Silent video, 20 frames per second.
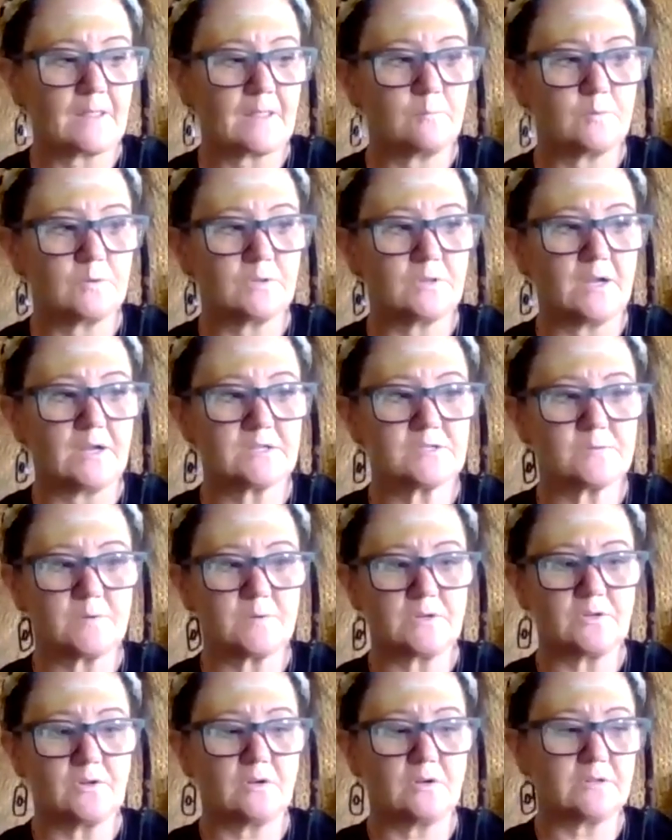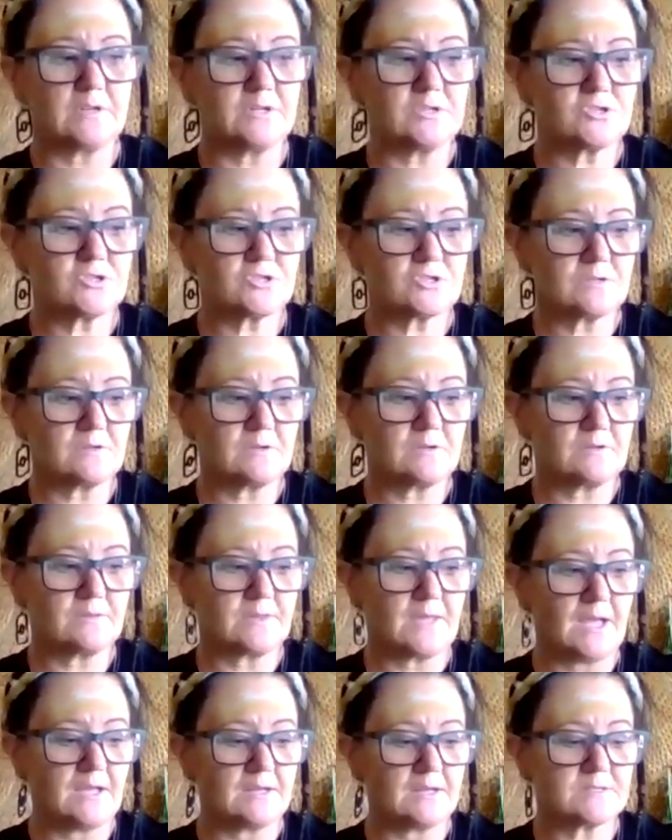would like to acknowledge
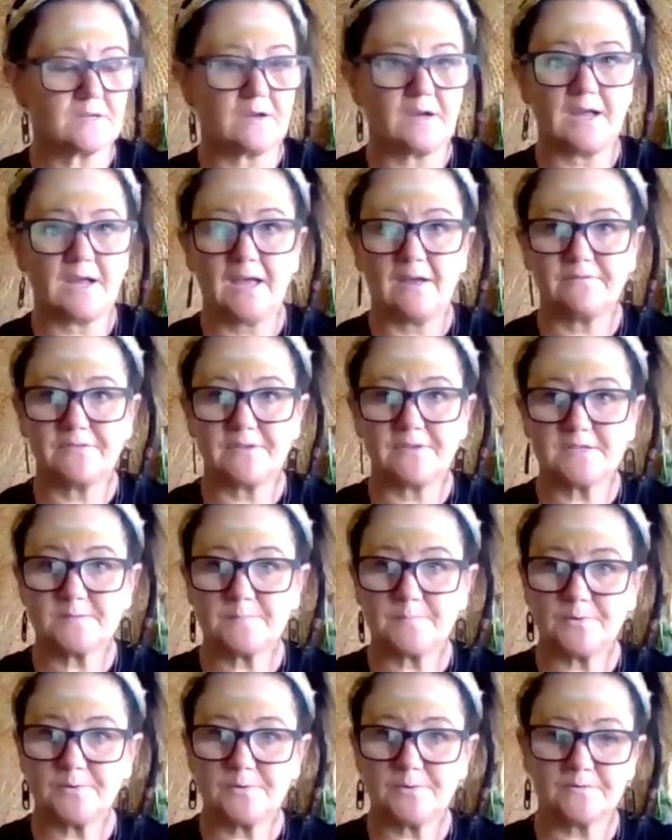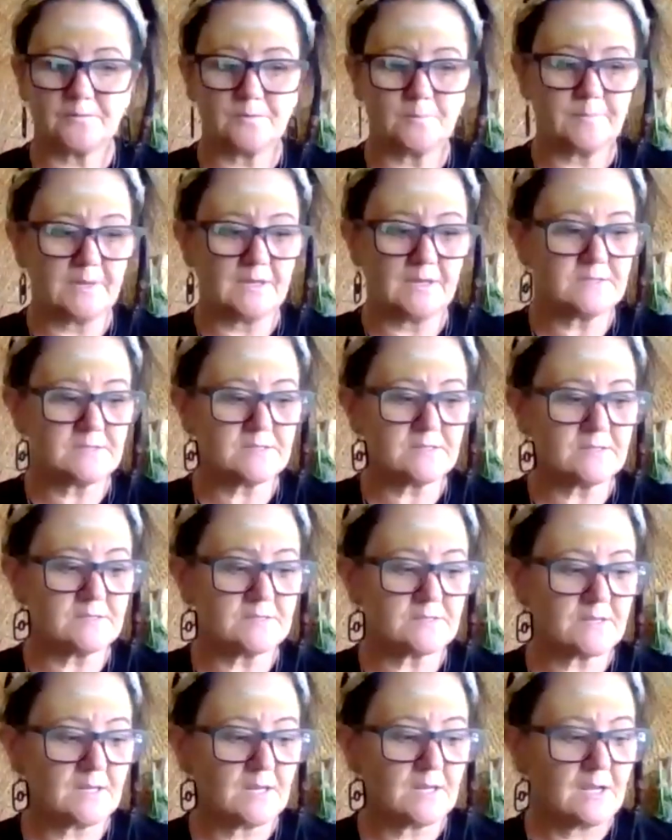that I have these beautiful pieces